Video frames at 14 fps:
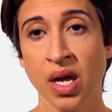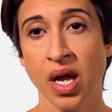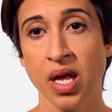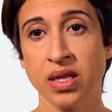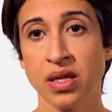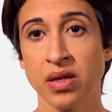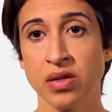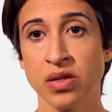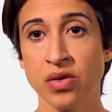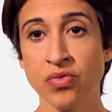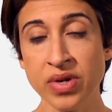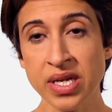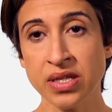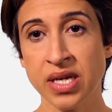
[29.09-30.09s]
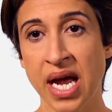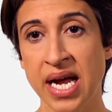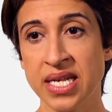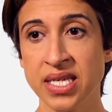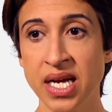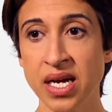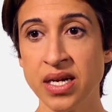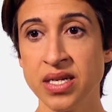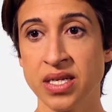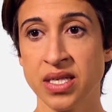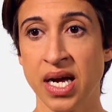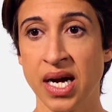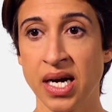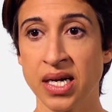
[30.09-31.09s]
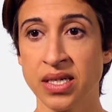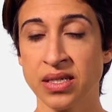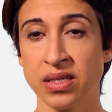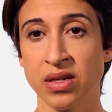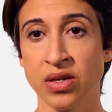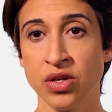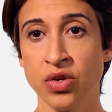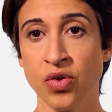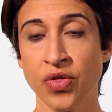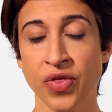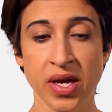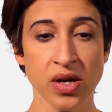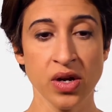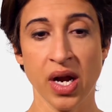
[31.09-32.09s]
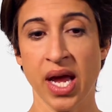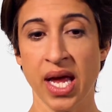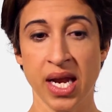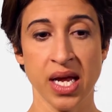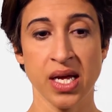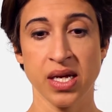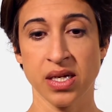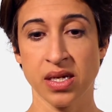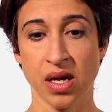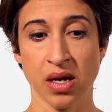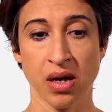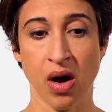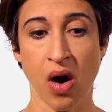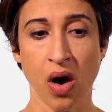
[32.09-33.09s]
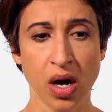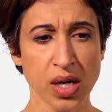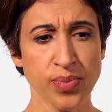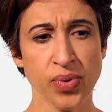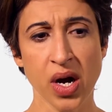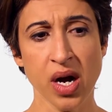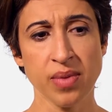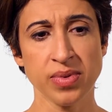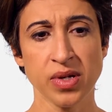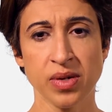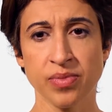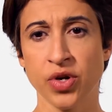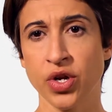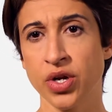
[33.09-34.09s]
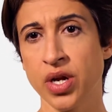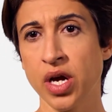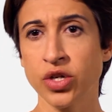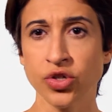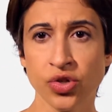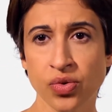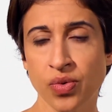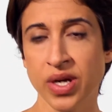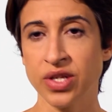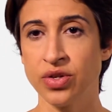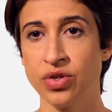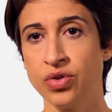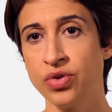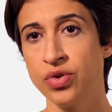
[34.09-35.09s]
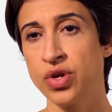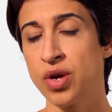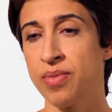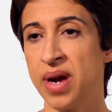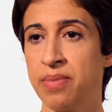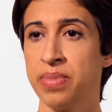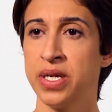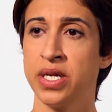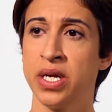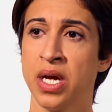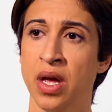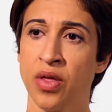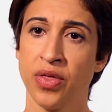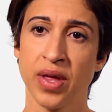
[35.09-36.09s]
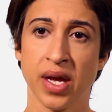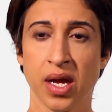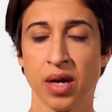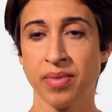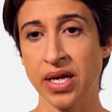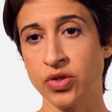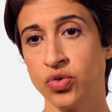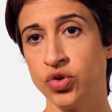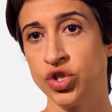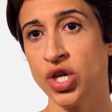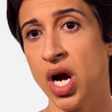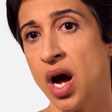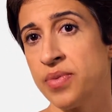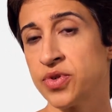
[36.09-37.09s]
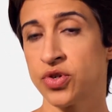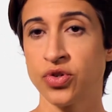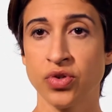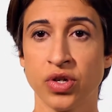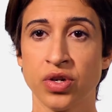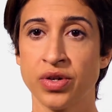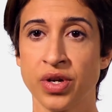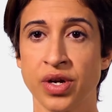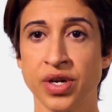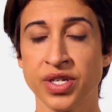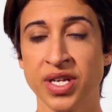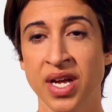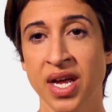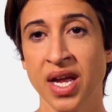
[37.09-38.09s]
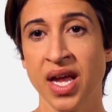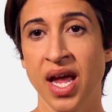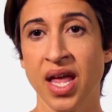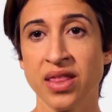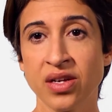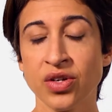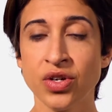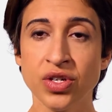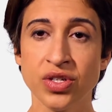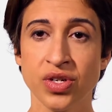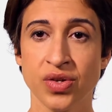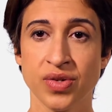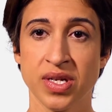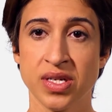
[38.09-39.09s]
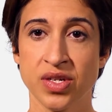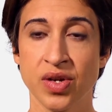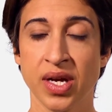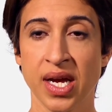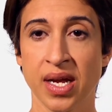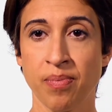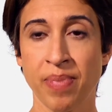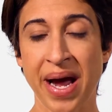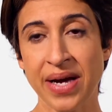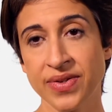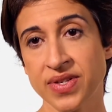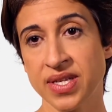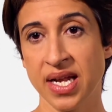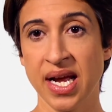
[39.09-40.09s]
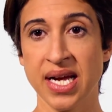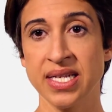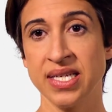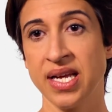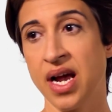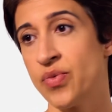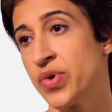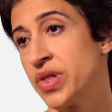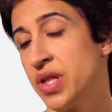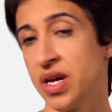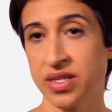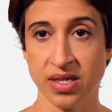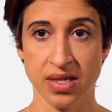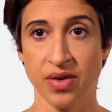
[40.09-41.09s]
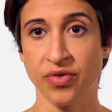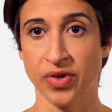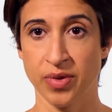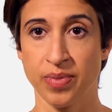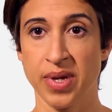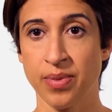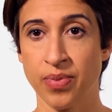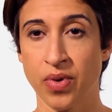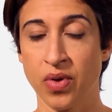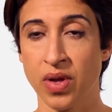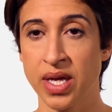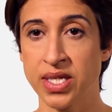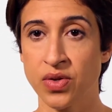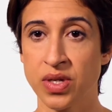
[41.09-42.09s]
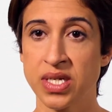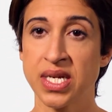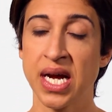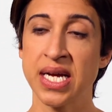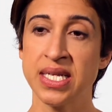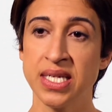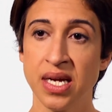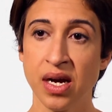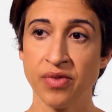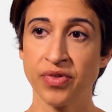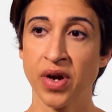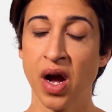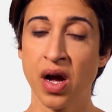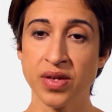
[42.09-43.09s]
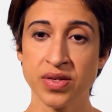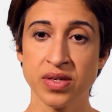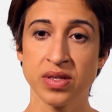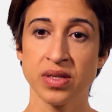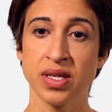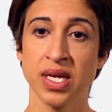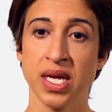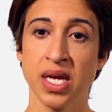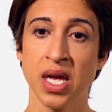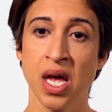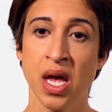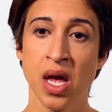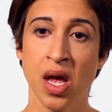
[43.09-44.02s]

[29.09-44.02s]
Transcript: And the, the, the idea is that you think you're hitting a, a hard problem or you're not sure what to do. You might be thinking about two jobs or two careers. And the good news is you can bounce that idea with lots of different people. And so, this idea of constantly